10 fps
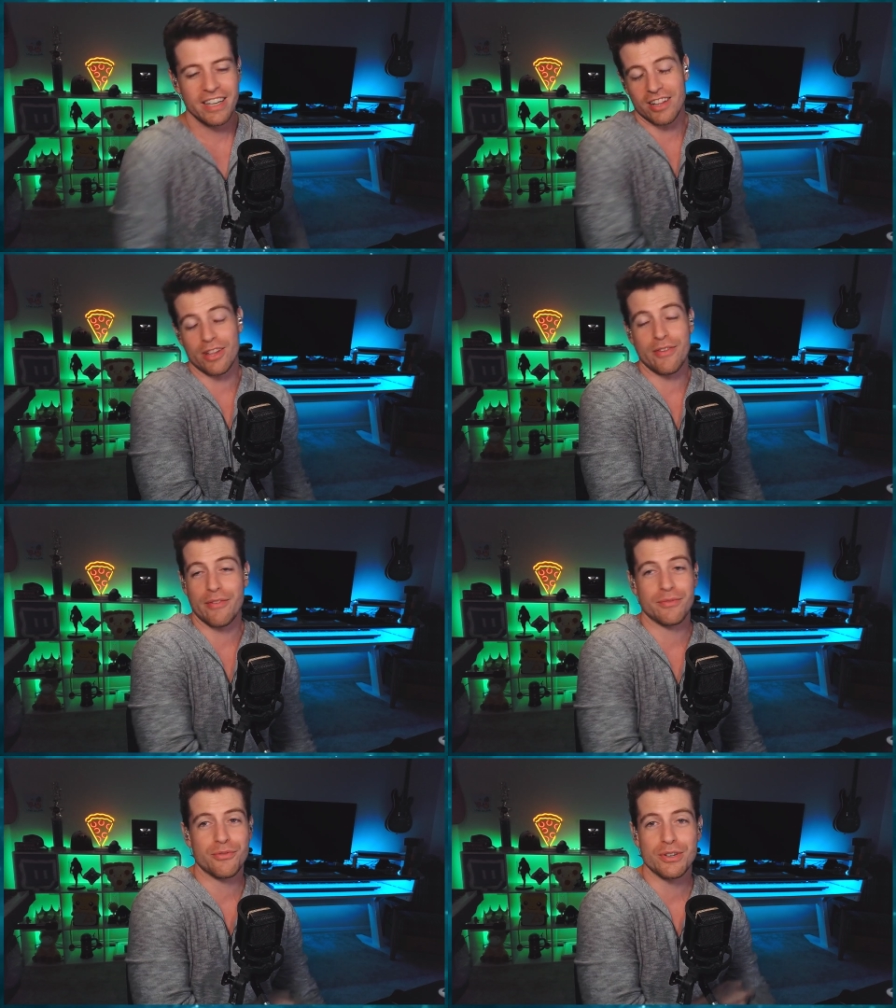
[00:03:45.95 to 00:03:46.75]
I love
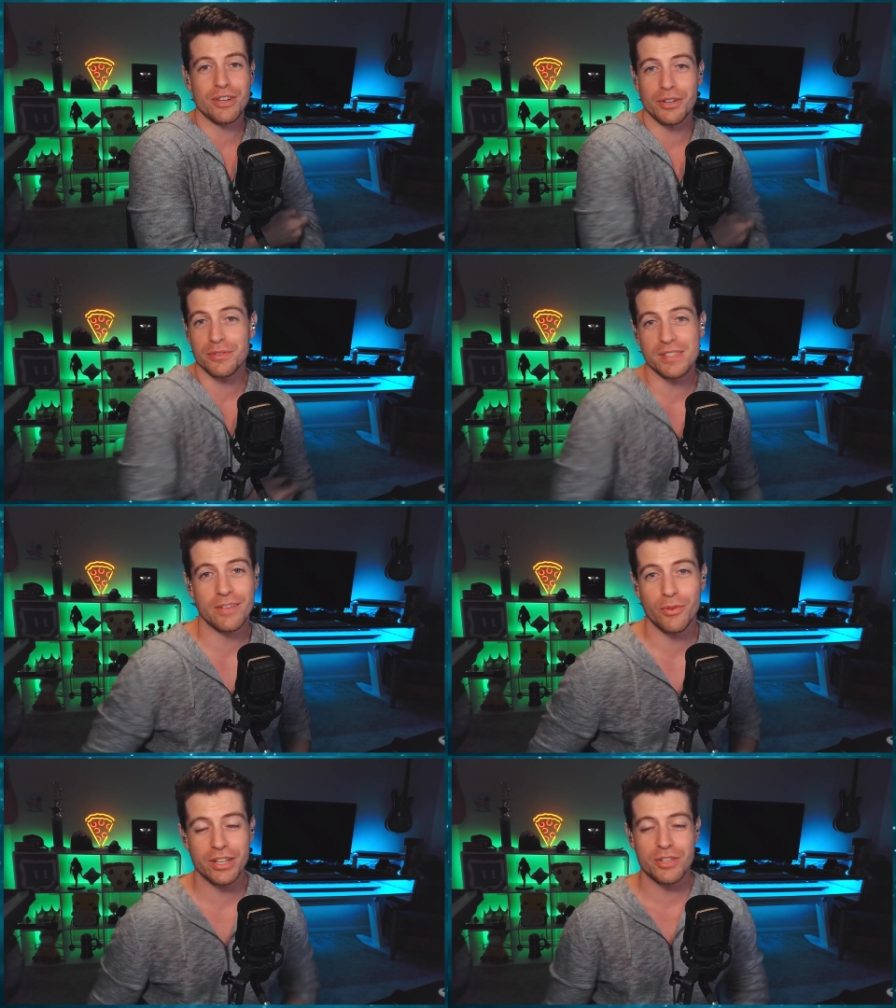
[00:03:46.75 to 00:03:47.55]
having free codes to
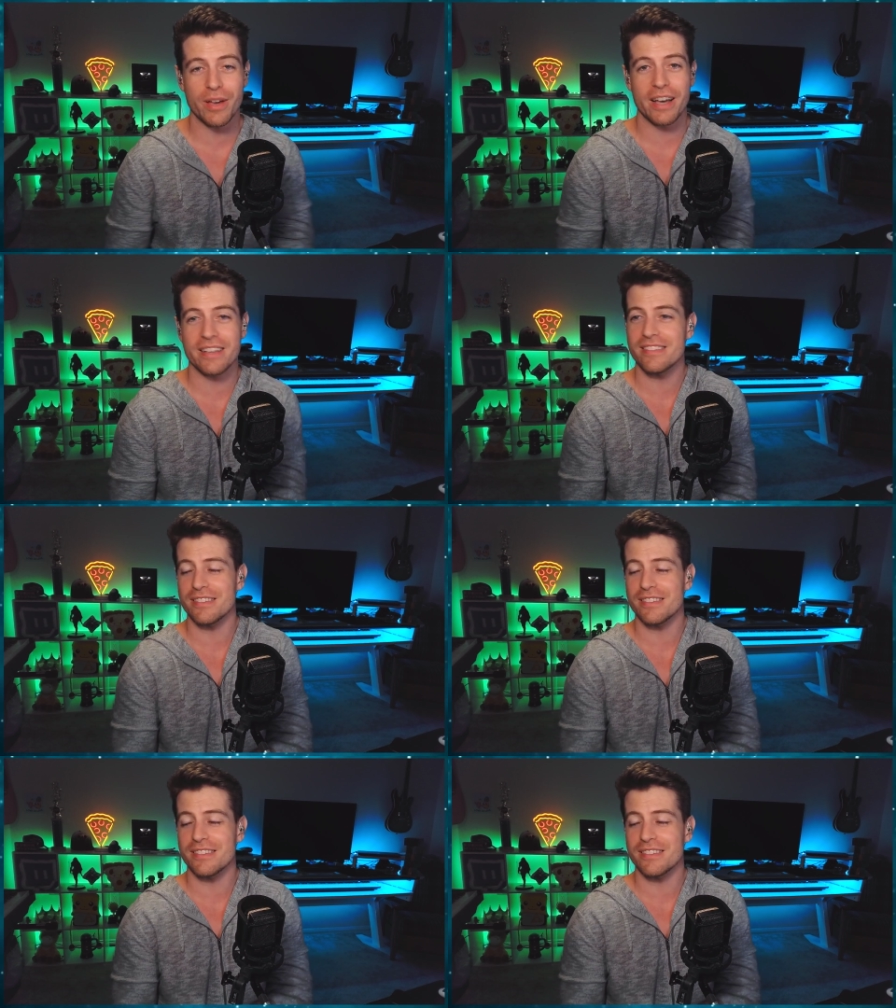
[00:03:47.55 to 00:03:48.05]
give away to you guys.